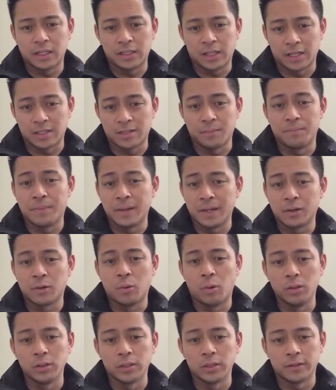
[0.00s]
that's a big
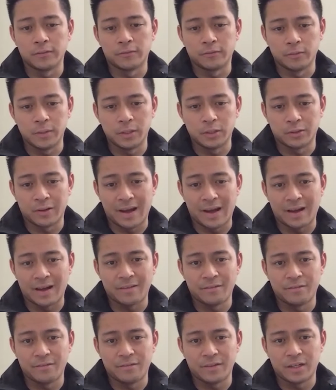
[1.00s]
quality for me to
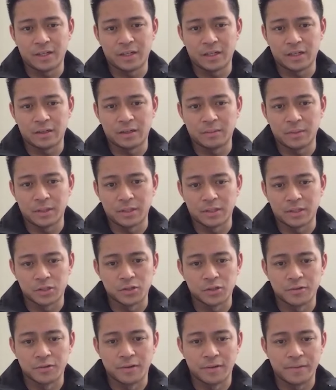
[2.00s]
have because
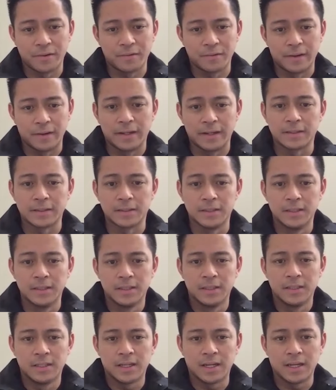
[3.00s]
you're driven, right?
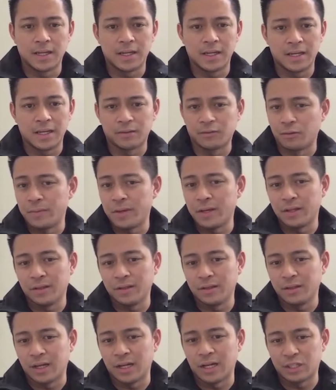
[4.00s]
And to
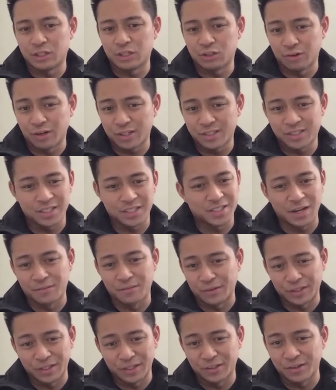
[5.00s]
me, uh, trust is
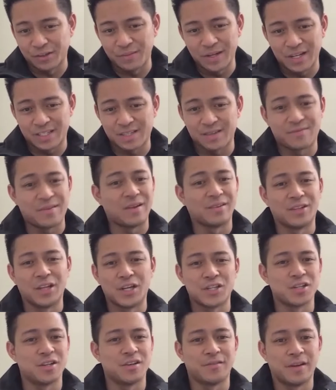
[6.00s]
everything. To me, that's the
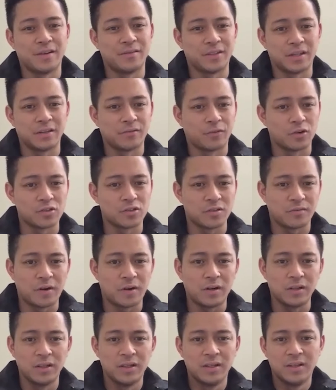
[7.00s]
foundation of everything, first of
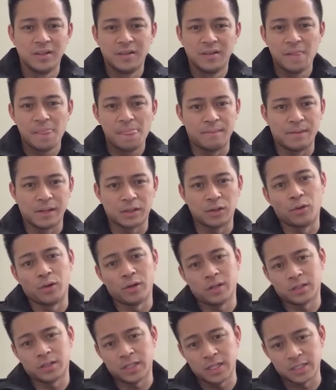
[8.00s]
all. But
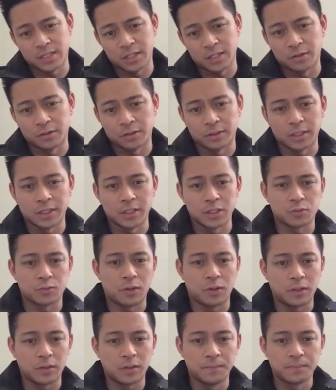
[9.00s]
loyalty is another thing as well.